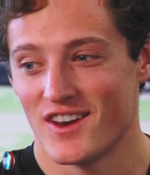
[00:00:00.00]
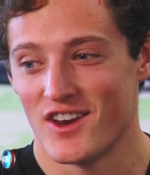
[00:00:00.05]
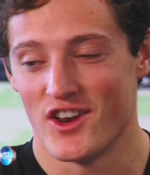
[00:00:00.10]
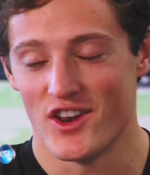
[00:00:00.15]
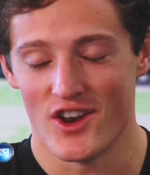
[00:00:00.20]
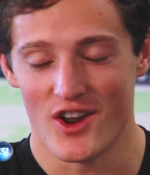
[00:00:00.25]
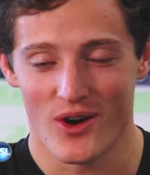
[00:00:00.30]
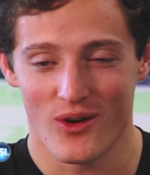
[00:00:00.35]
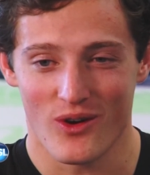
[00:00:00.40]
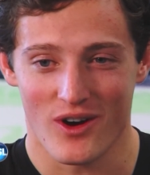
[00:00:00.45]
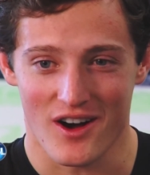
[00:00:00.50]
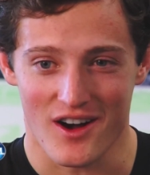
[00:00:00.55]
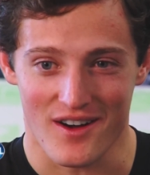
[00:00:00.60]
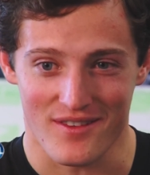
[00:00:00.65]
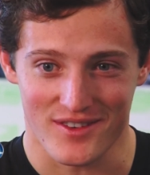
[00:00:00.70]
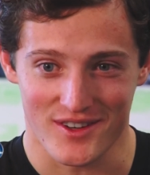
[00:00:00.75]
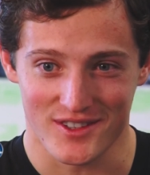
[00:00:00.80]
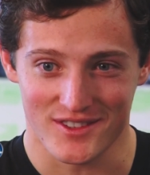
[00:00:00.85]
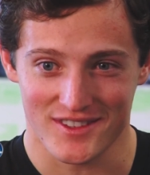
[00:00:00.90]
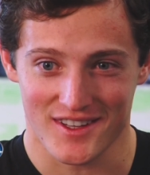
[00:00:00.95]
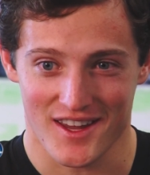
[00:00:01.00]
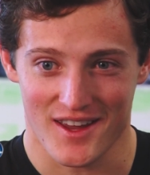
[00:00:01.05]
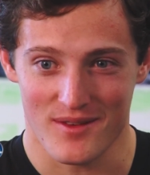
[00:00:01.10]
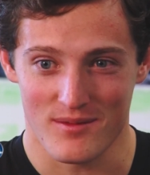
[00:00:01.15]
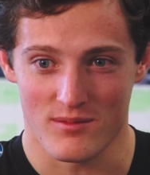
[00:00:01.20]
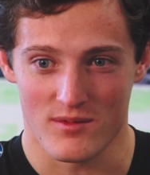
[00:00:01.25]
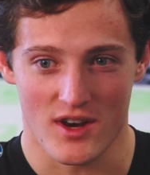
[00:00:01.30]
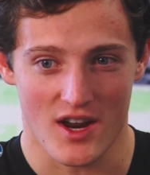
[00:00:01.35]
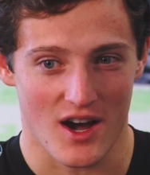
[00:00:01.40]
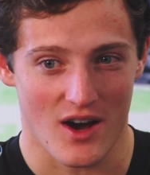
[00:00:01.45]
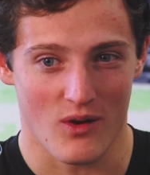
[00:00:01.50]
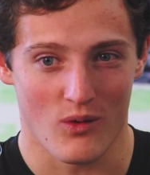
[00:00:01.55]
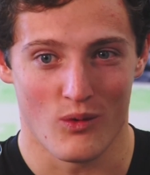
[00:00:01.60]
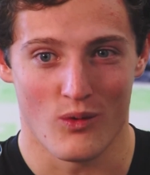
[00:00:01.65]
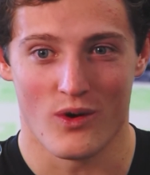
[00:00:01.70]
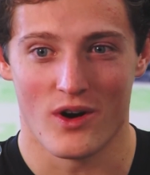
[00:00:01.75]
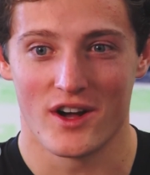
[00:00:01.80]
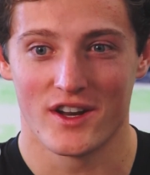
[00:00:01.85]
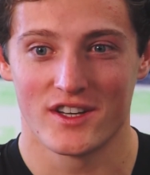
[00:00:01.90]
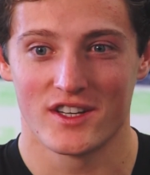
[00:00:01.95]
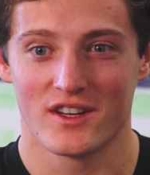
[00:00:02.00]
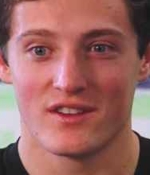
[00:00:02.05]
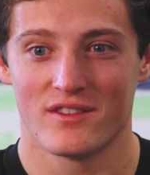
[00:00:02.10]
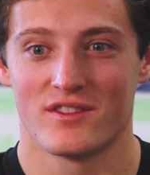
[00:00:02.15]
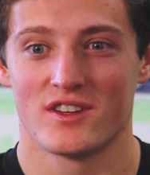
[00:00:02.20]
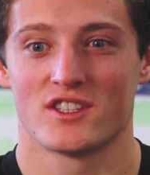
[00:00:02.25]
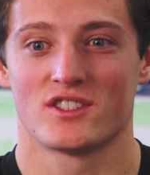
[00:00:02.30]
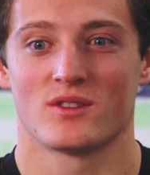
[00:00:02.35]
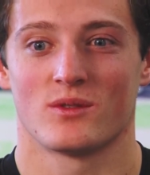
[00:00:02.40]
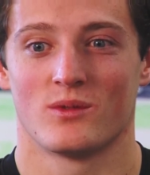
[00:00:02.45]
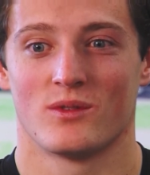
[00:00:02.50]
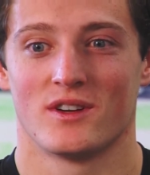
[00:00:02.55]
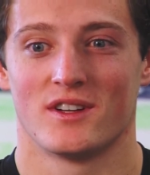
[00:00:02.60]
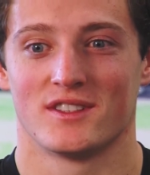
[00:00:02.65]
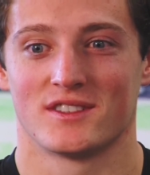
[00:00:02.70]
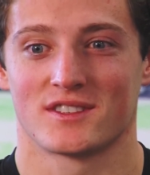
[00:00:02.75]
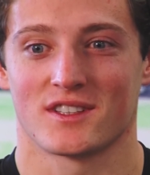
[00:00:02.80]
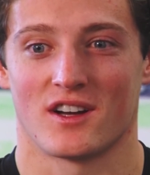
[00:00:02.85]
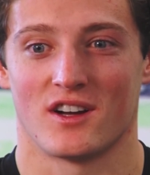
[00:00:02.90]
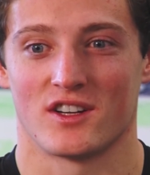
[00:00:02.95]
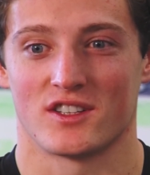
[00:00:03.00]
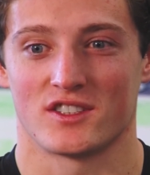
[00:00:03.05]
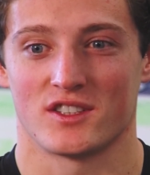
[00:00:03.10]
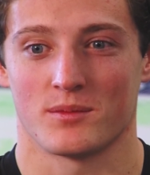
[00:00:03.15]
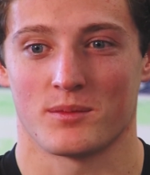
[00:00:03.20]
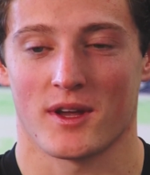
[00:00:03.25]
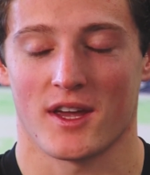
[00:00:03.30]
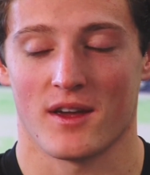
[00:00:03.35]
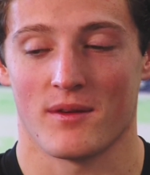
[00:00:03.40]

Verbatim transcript: no offers came. Not one Division One scholarship